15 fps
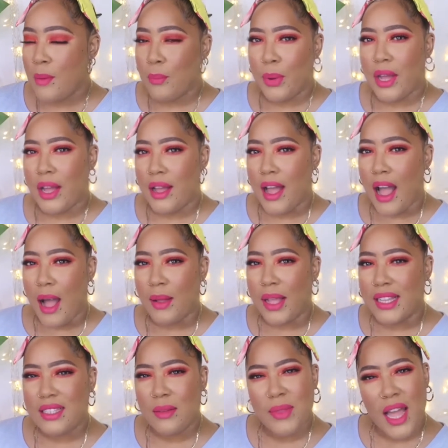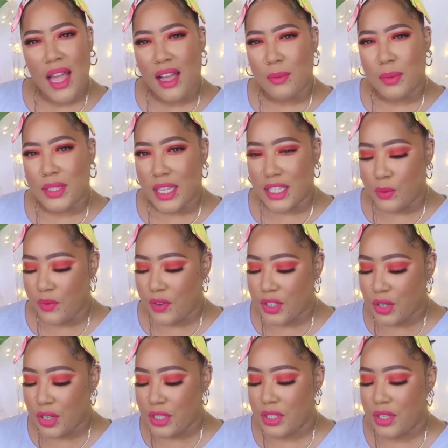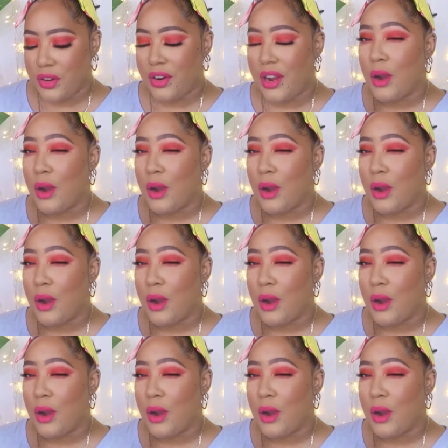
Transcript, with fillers: But I guess I'm not obsessed with Victoria's Secret.